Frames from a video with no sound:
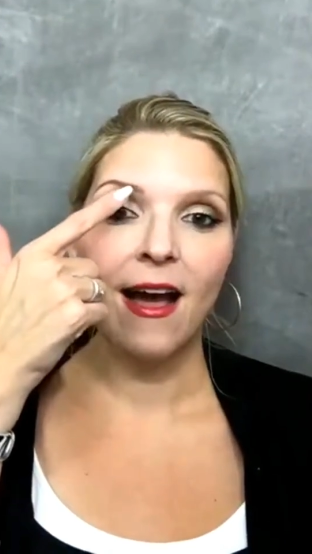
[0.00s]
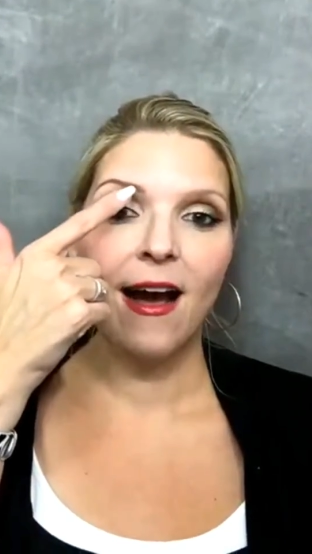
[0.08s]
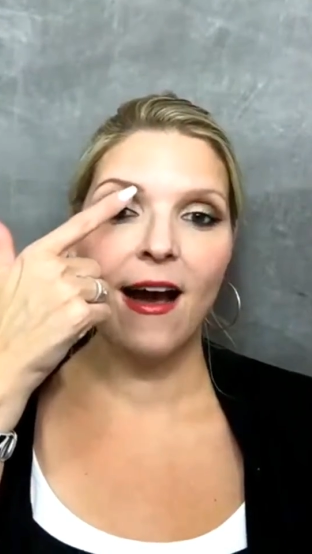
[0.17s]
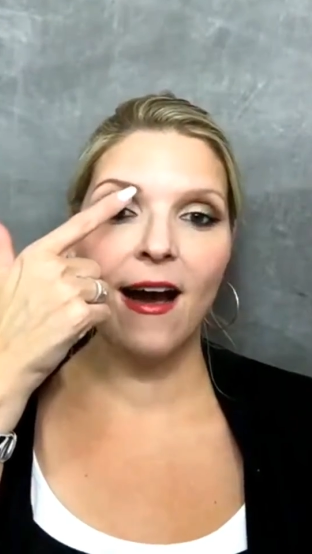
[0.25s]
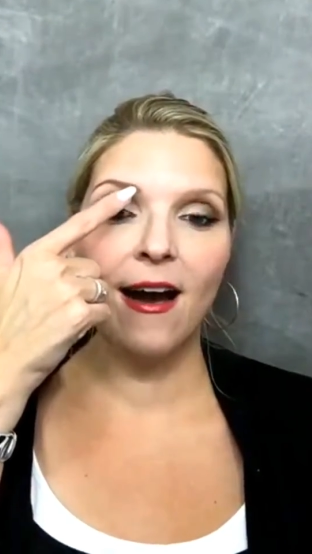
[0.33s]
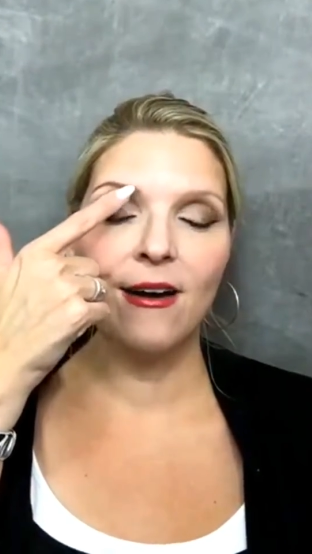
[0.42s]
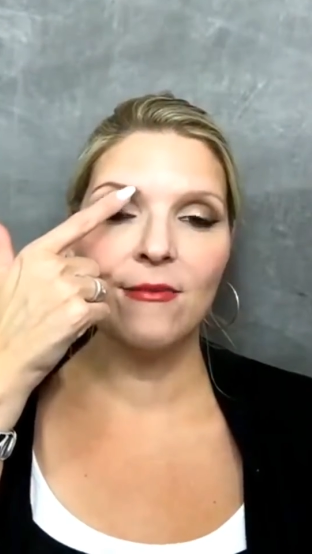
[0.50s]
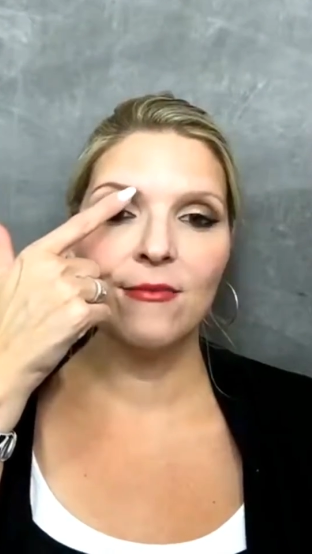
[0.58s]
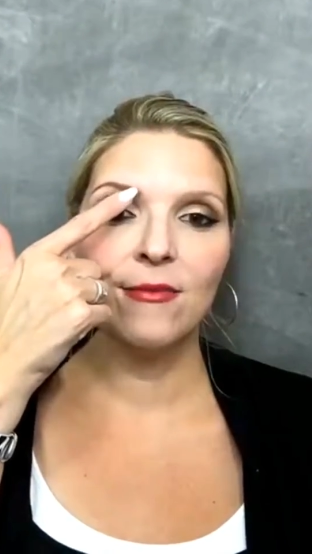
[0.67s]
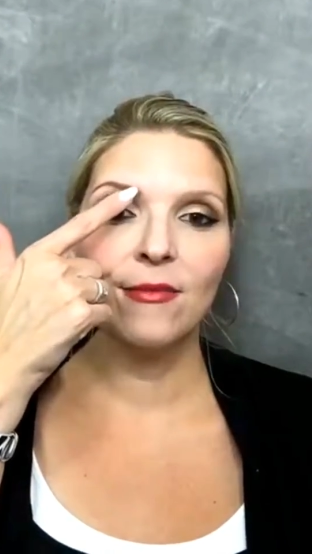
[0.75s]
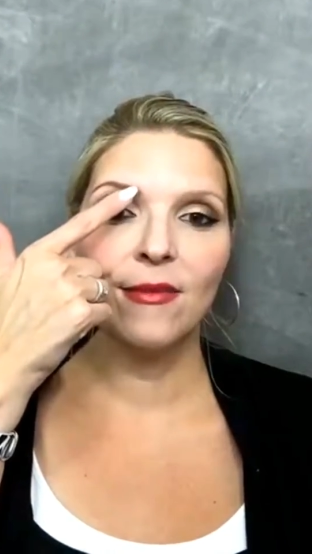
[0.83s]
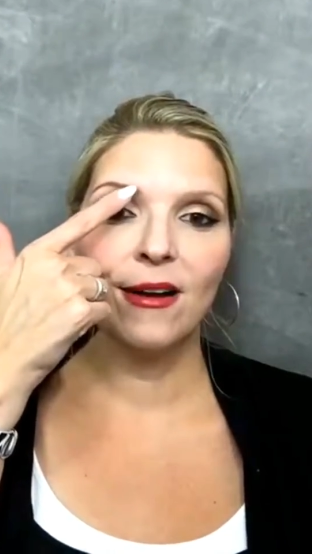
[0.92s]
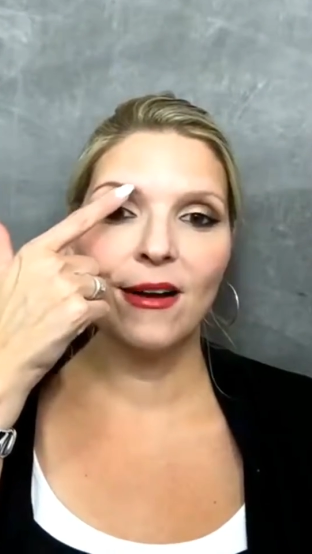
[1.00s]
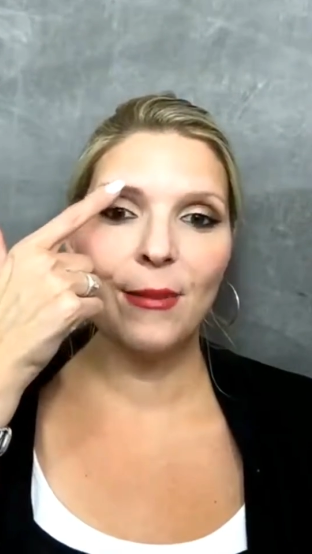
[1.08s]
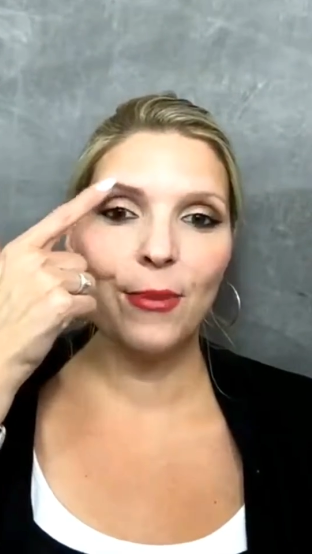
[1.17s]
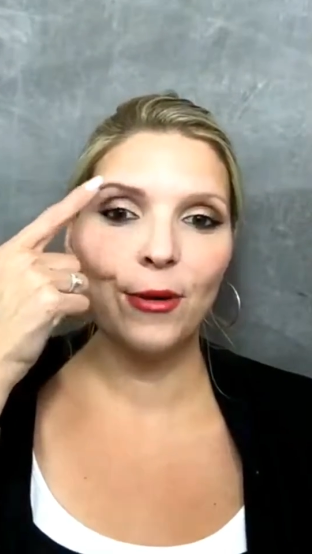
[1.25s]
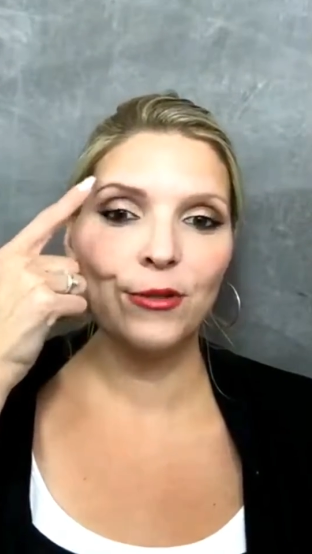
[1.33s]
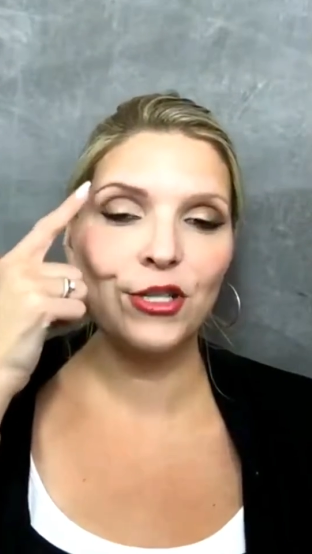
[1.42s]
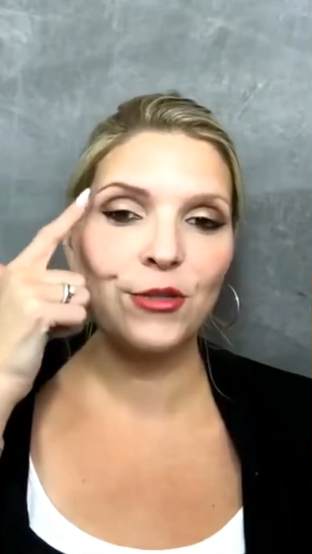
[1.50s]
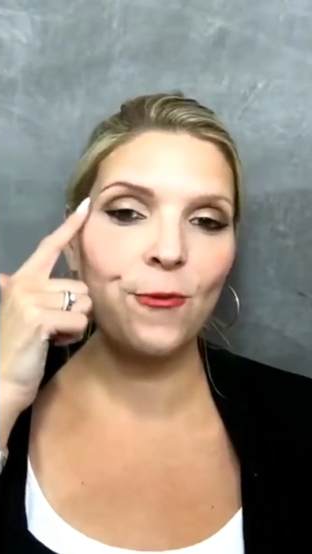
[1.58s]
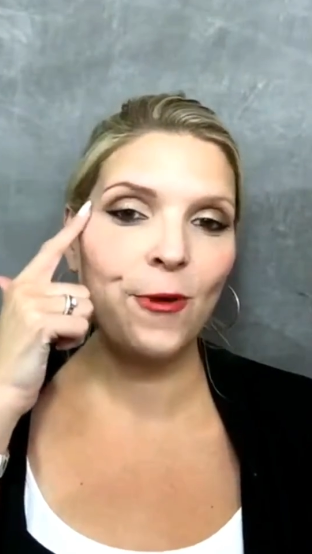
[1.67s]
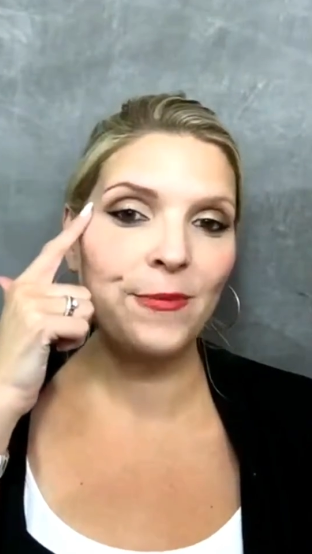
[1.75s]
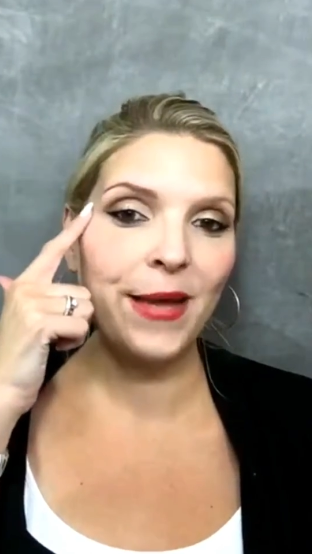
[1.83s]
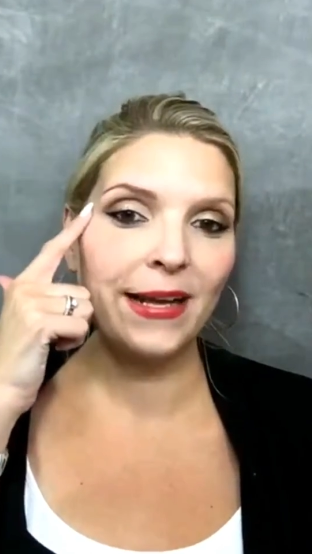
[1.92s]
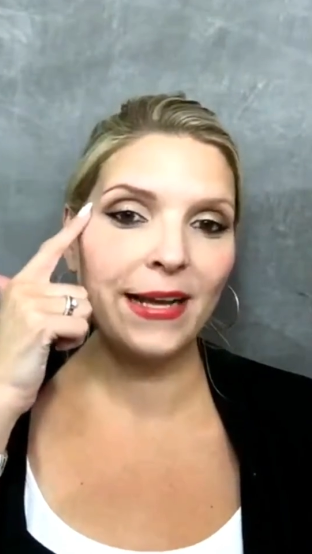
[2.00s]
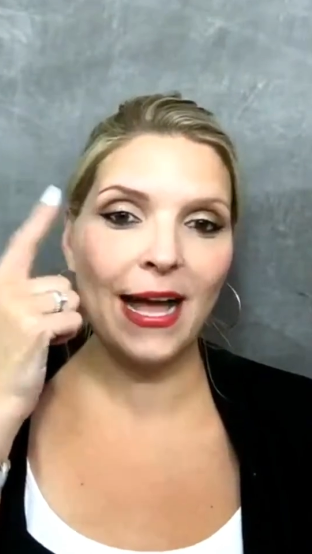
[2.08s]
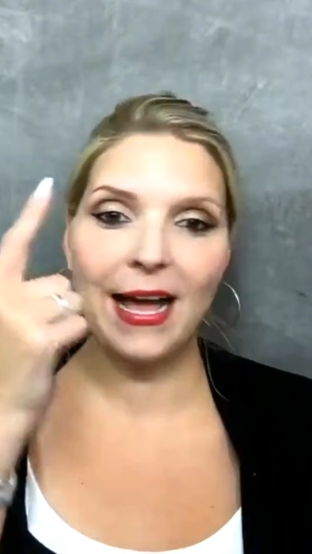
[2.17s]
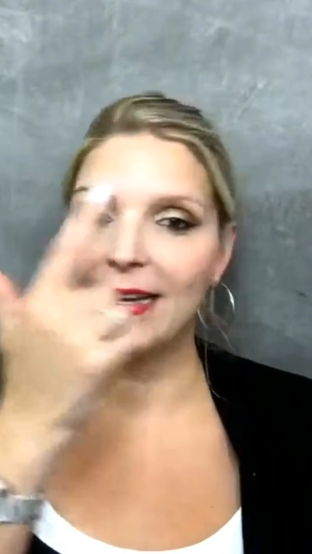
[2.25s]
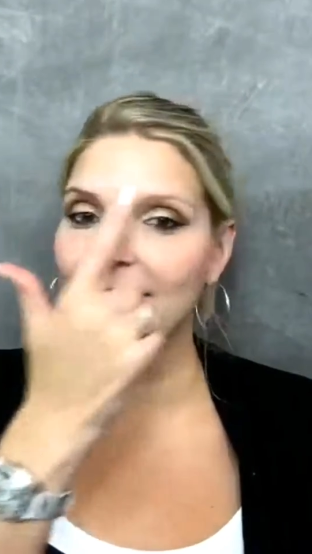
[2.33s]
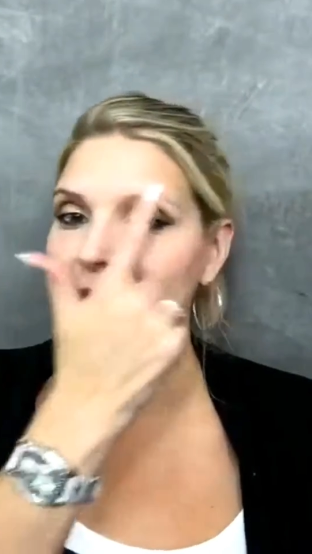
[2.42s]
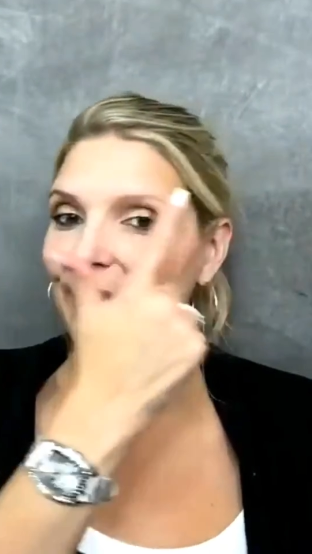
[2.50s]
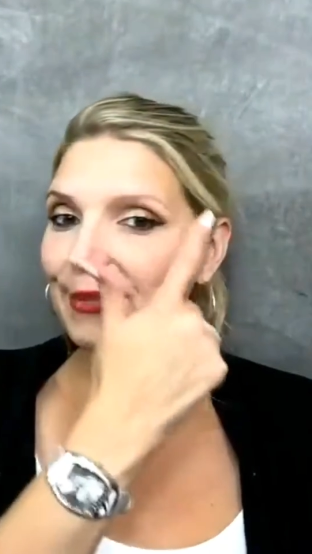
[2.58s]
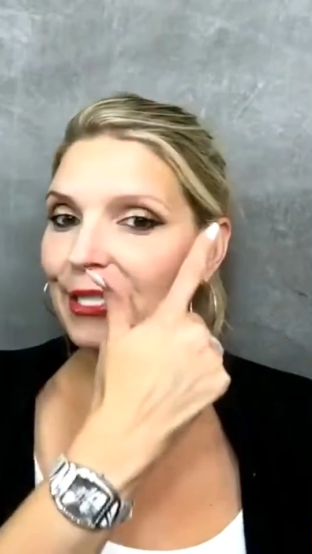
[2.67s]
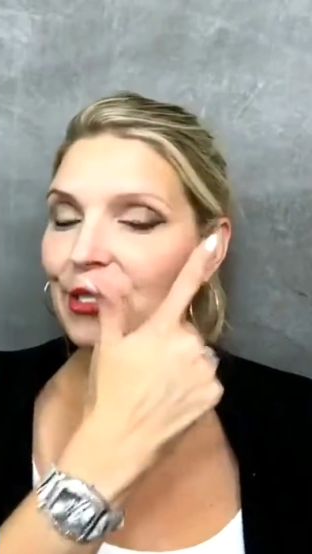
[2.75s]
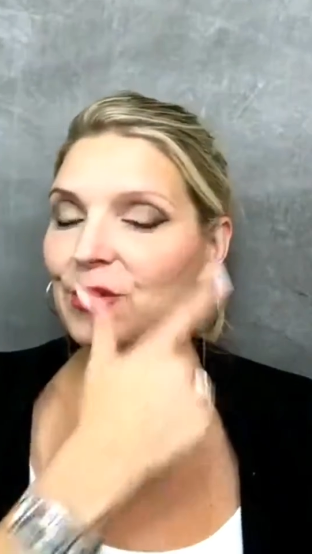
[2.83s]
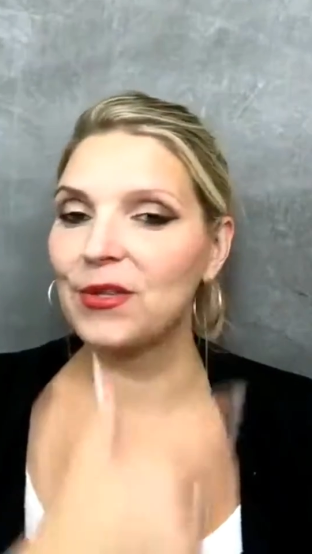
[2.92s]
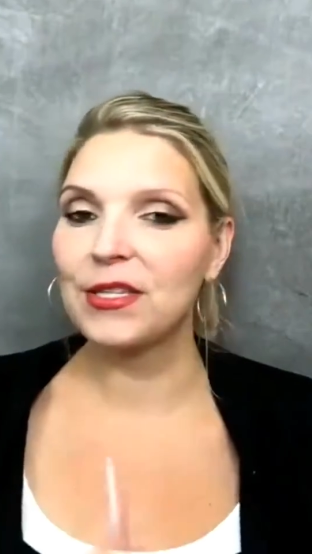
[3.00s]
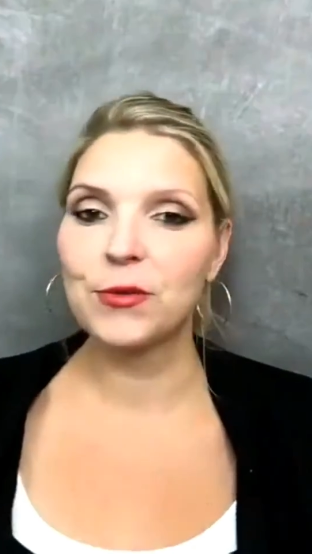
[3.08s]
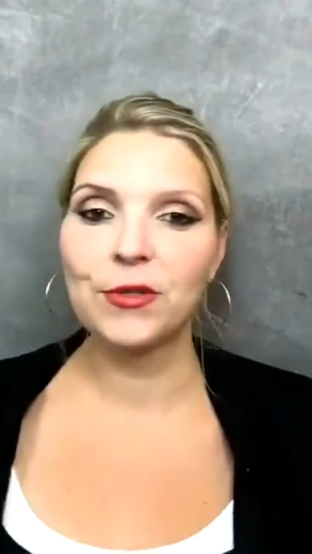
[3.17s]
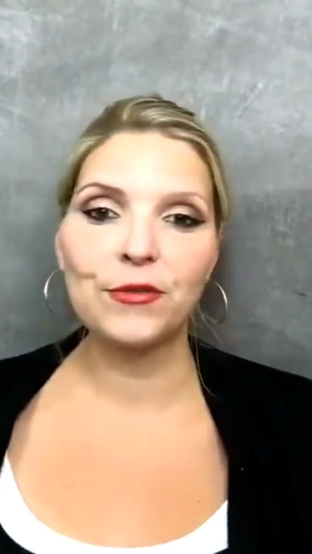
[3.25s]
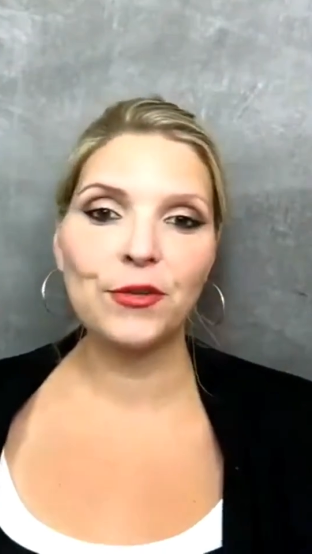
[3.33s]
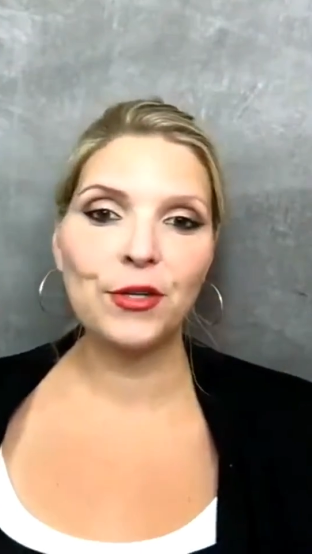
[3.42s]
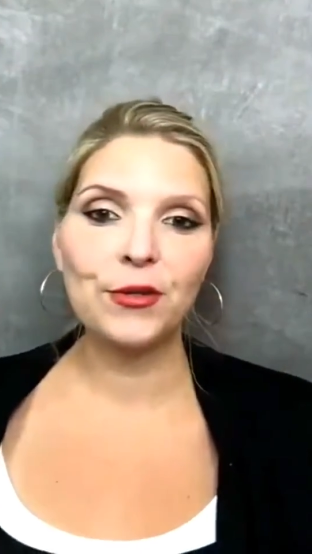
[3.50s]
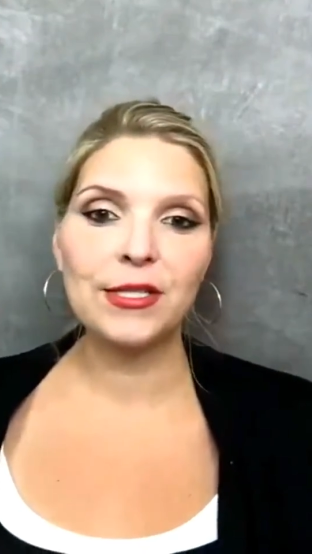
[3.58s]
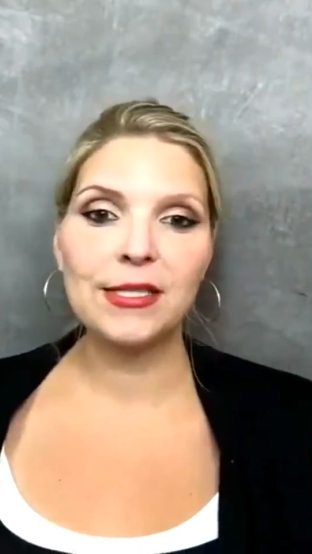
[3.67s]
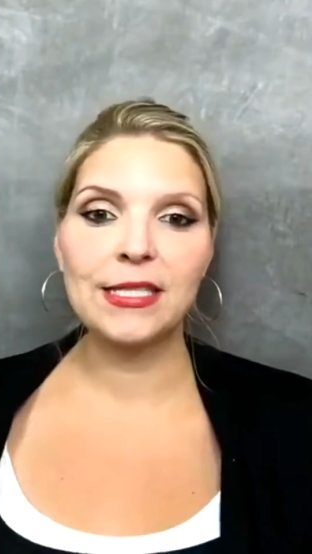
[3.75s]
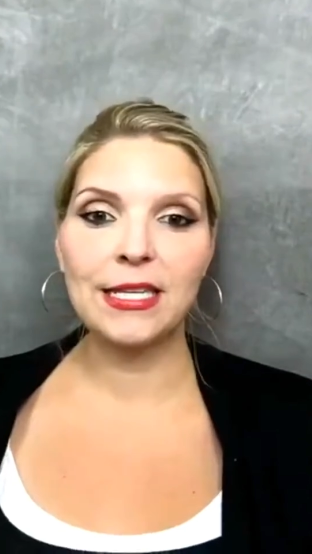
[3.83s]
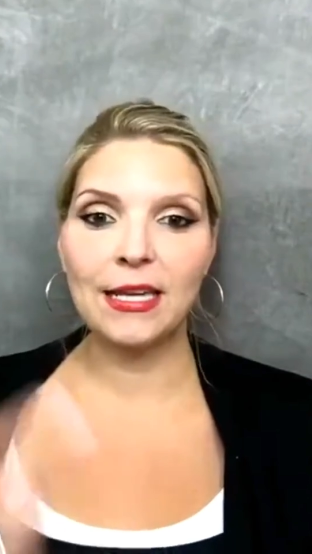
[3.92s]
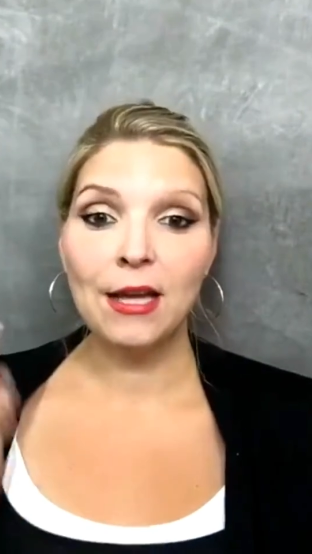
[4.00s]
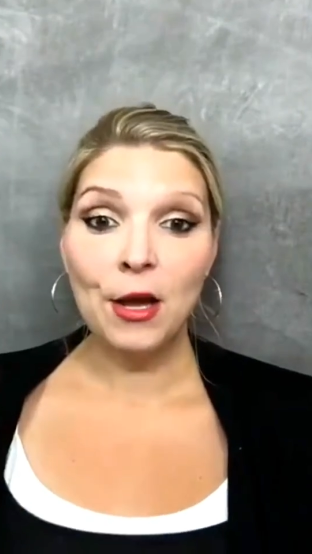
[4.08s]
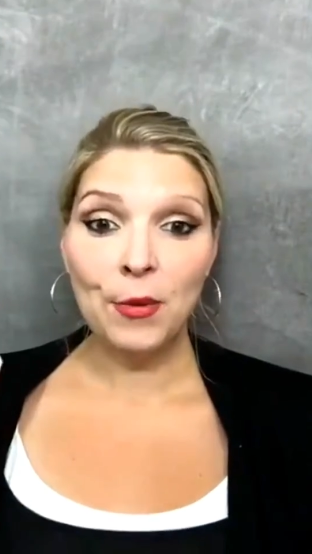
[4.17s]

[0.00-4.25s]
put just one back on, and then I'm going to do this one for you to see.